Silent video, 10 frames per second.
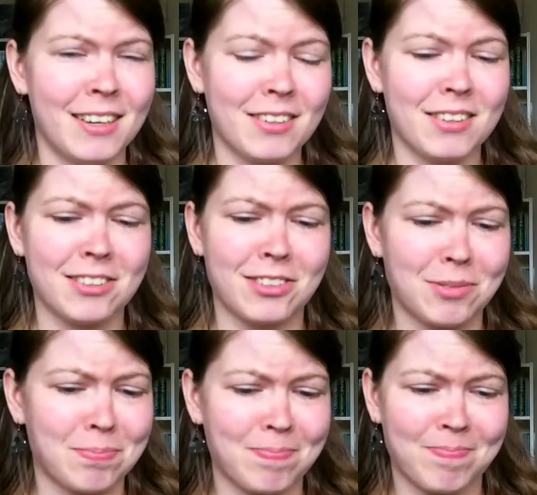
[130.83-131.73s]

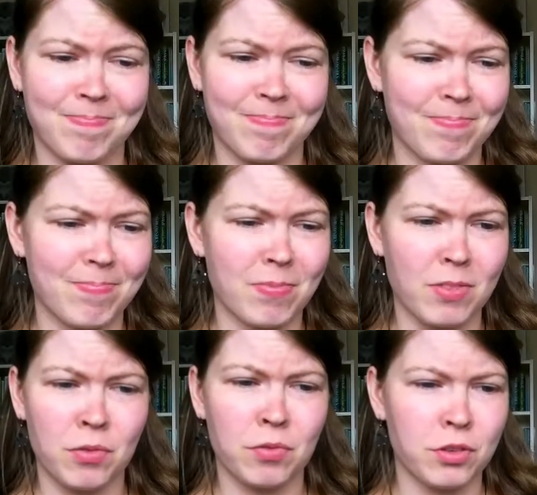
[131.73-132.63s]
Because
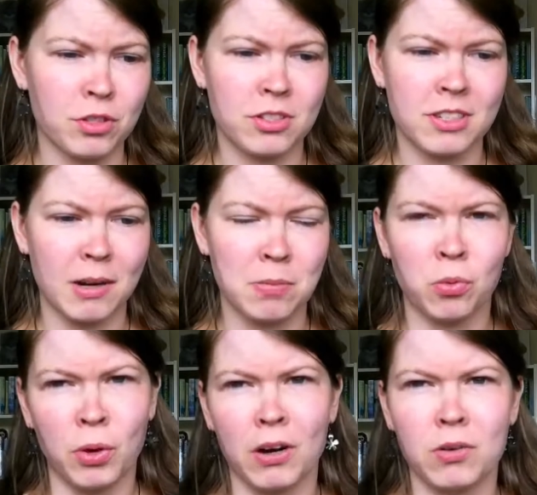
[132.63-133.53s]
the first time
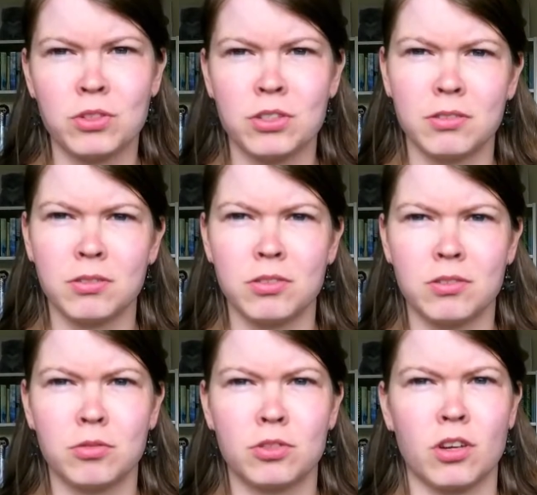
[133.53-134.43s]
around,
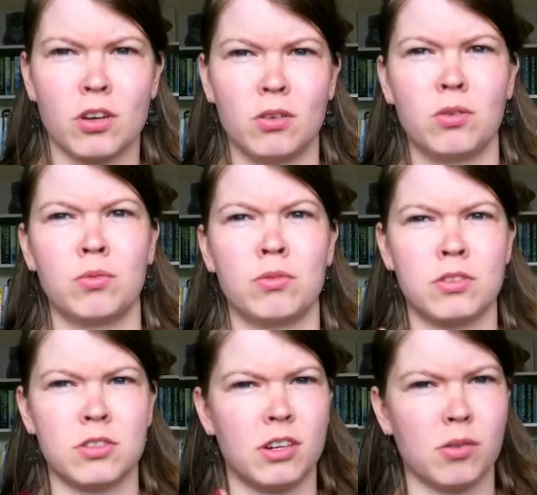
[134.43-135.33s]
so the
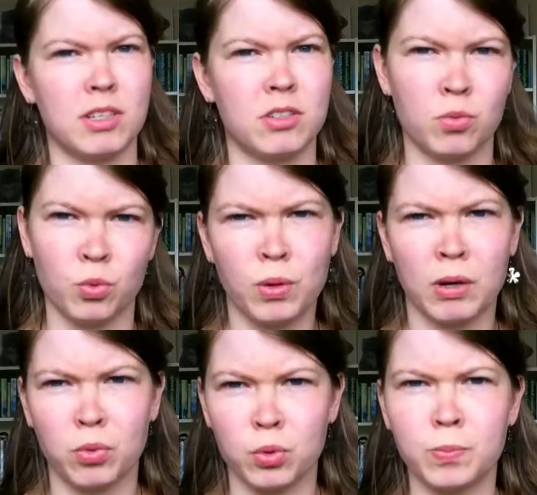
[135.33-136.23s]
series room by
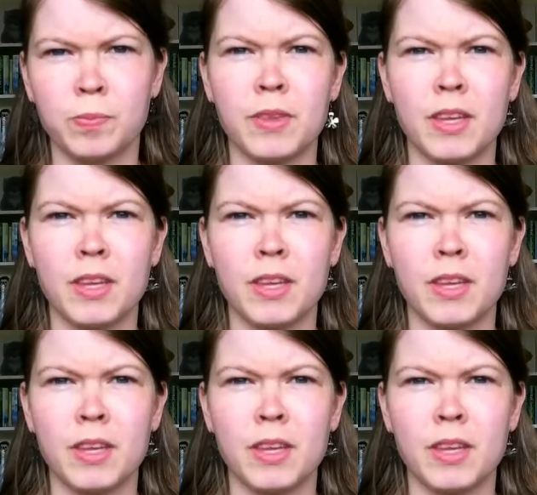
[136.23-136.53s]
room,